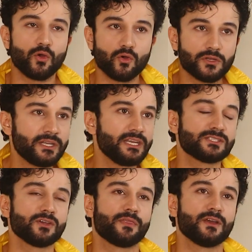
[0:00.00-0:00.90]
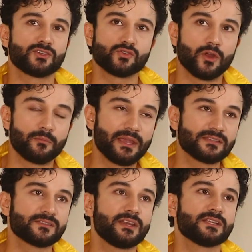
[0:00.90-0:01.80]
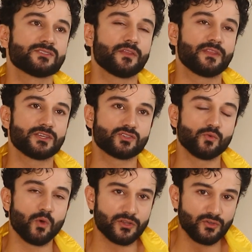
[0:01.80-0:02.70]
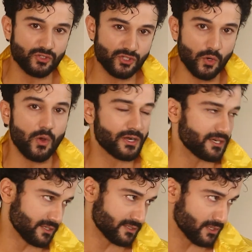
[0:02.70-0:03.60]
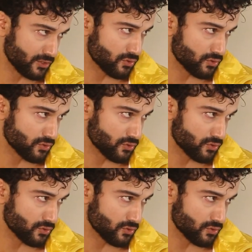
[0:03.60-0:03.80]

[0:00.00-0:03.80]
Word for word: or OTT is not the issue, or big screen is not the issue. What you show on it is the